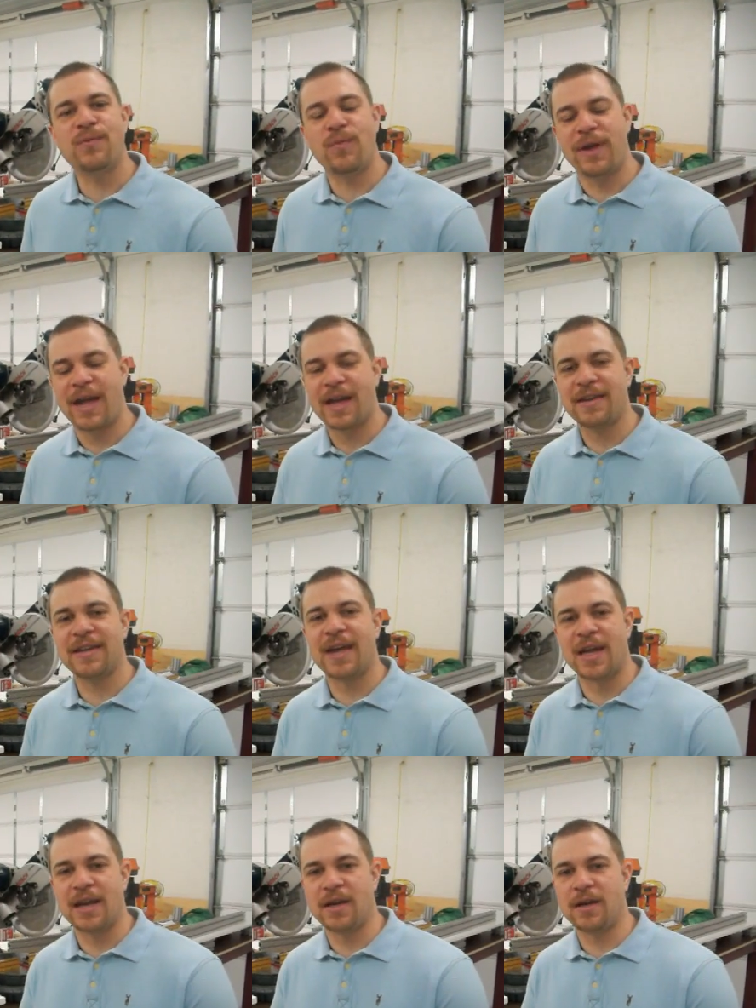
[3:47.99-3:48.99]
and we had to
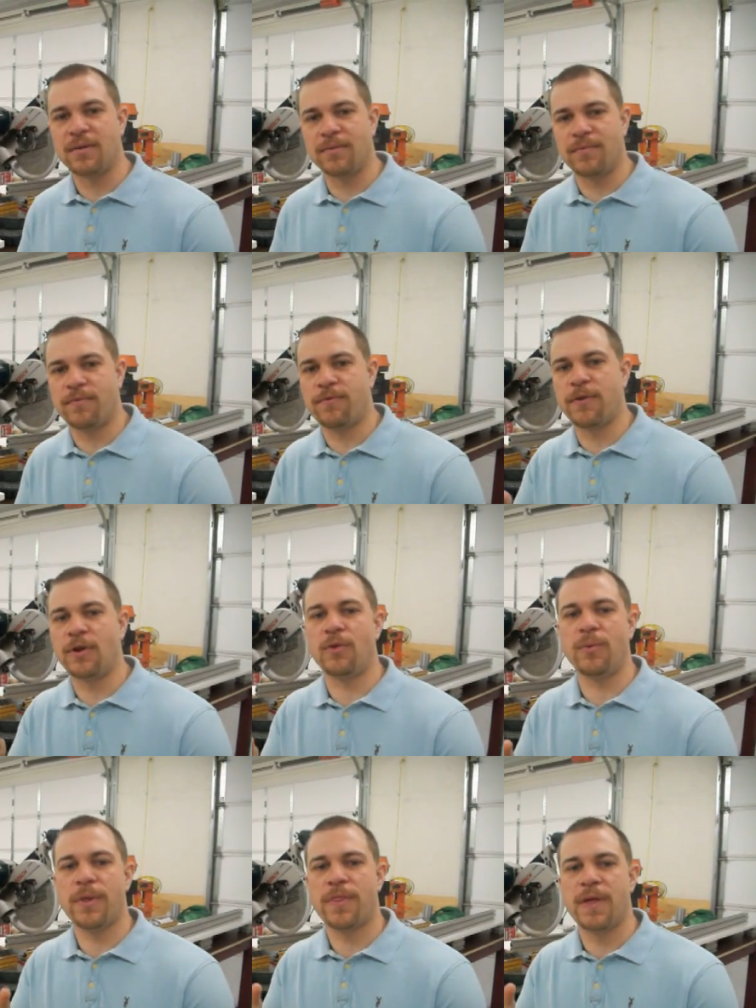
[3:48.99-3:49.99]
kind of fiddle
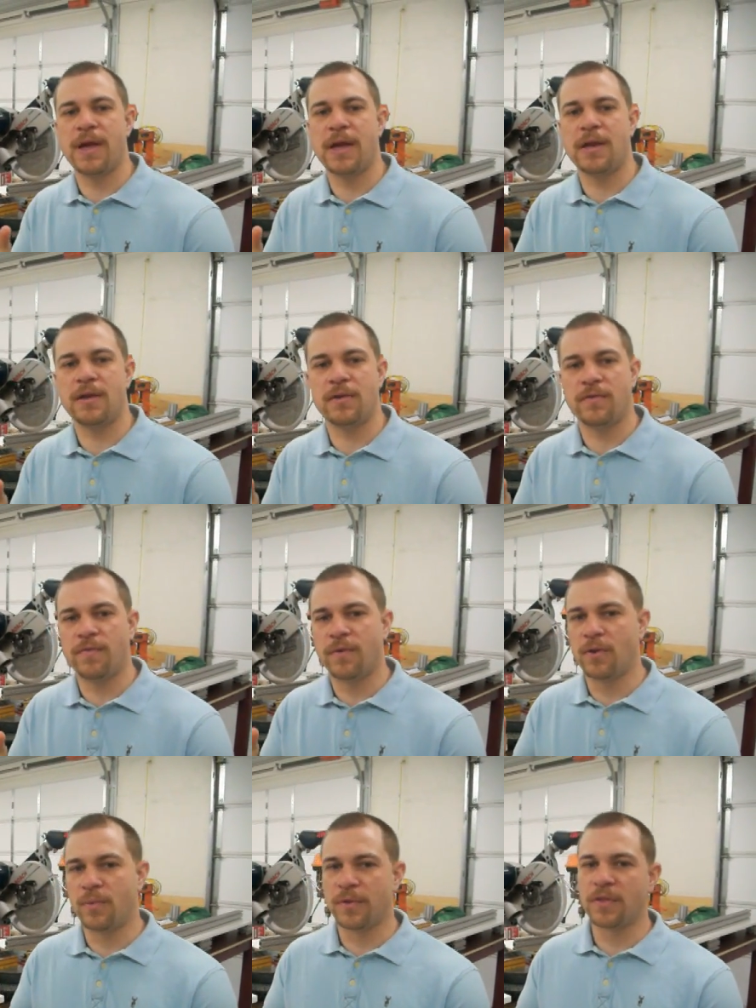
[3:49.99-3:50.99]
with it and
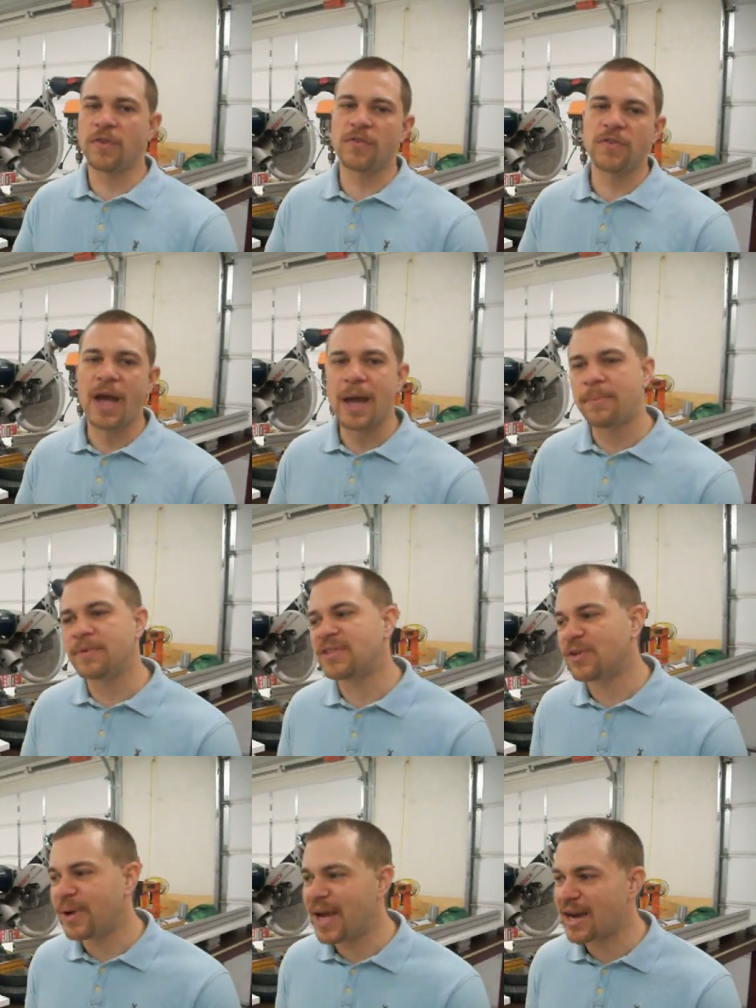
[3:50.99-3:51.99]
fiddle with the stop
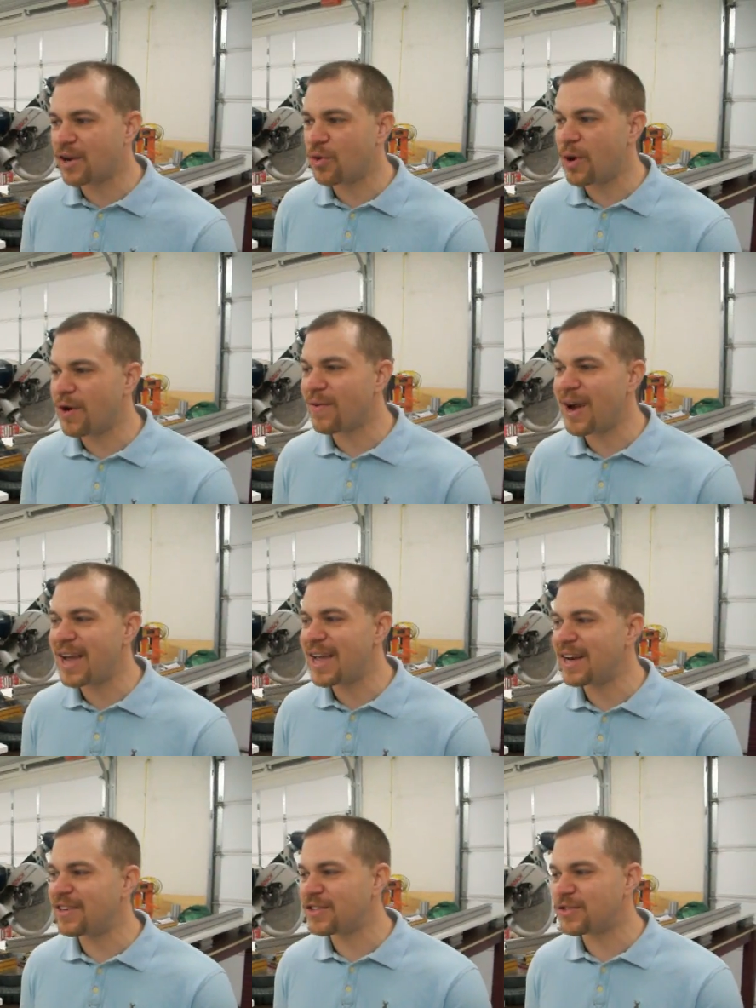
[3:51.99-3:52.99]
until we got it quite right,
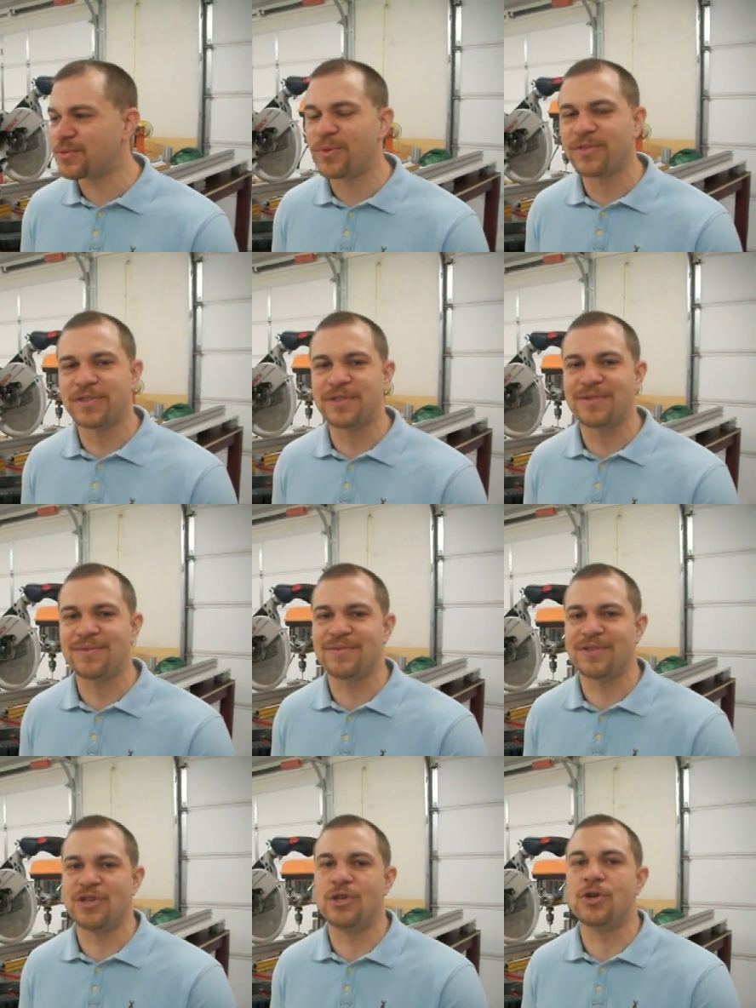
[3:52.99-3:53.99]
and it just wasn't
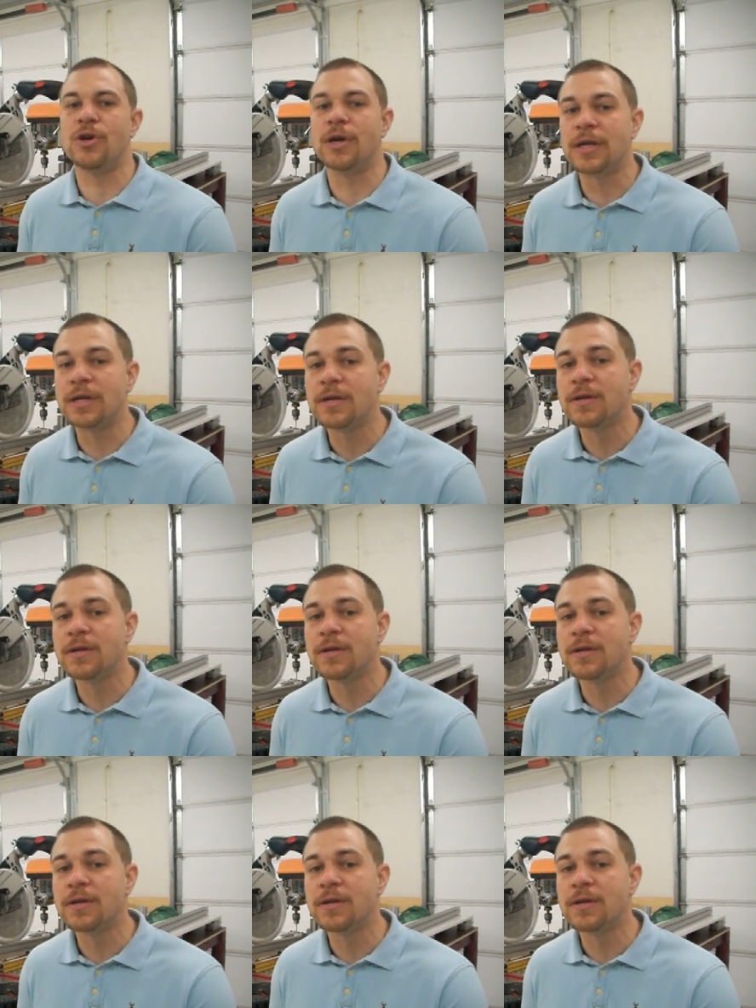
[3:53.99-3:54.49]
good.